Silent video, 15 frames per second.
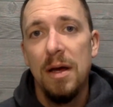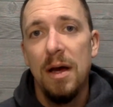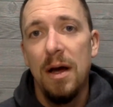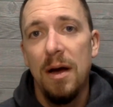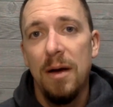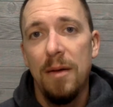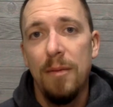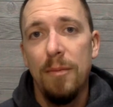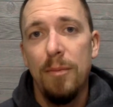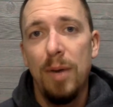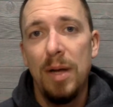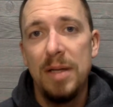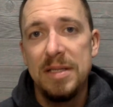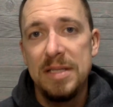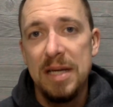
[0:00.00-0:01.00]
Um,
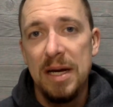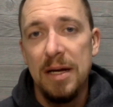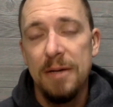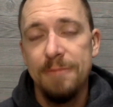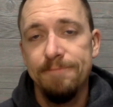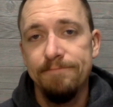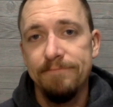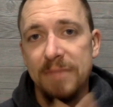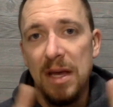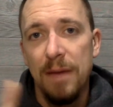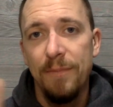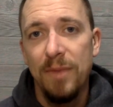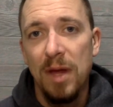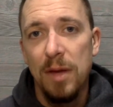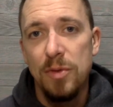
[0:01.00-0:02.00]
but, uh, yeah,
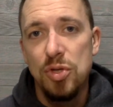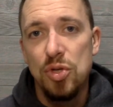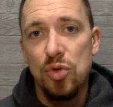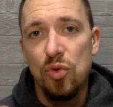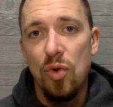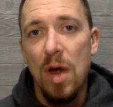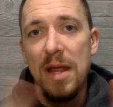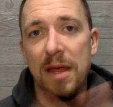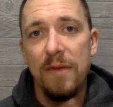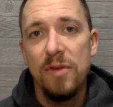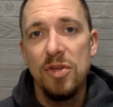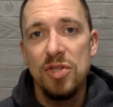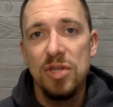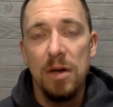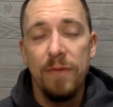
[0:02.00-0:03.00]
I'll try to give
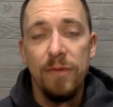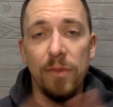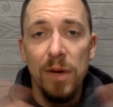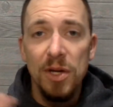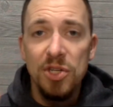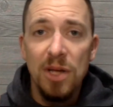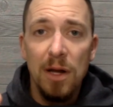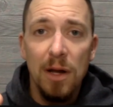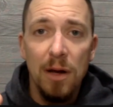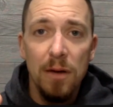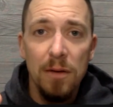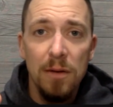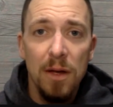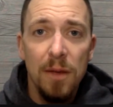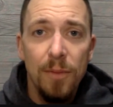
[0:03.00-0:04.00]
you a shout out. If you want a shout
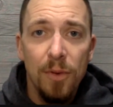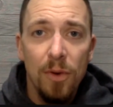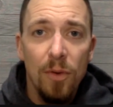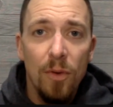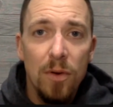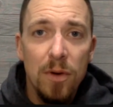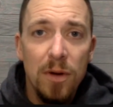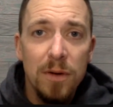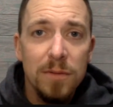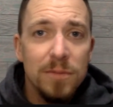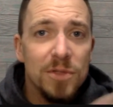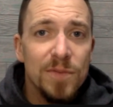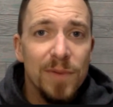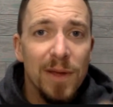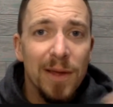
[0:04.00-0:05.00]
out and you put an order in,
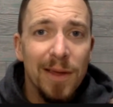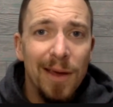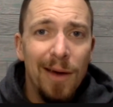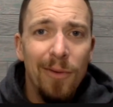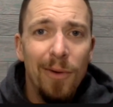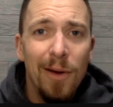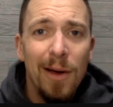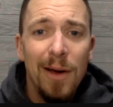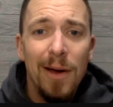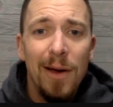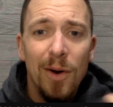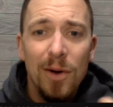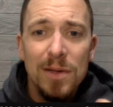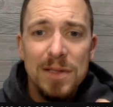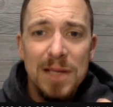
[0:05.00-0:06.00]
just be like, yo,
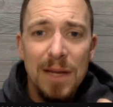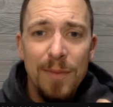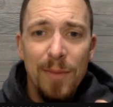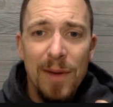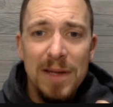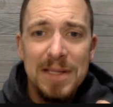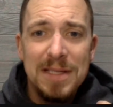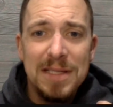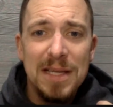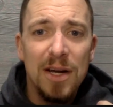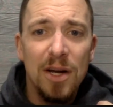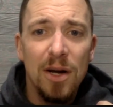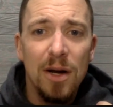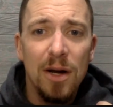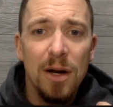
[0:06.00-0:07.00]
send me my
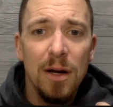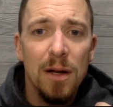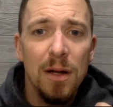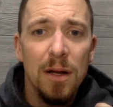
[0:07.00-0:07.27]
sticker